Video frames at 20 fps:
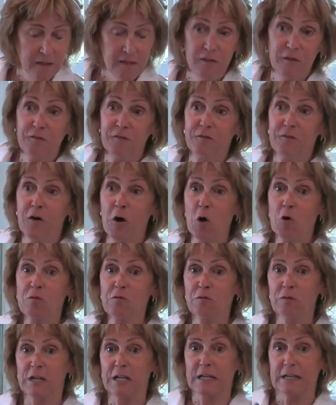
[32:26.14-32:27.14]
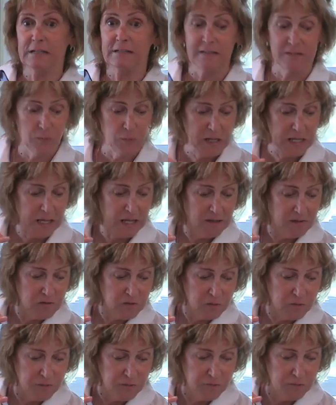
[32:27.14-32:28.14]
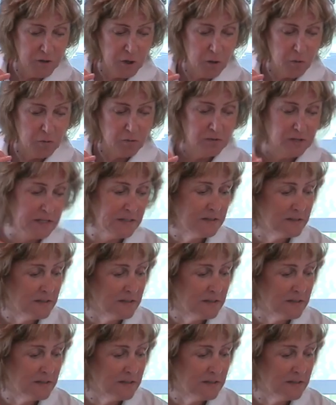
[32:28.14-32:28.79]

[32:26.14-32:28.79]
The phone rings, we answer the phone, then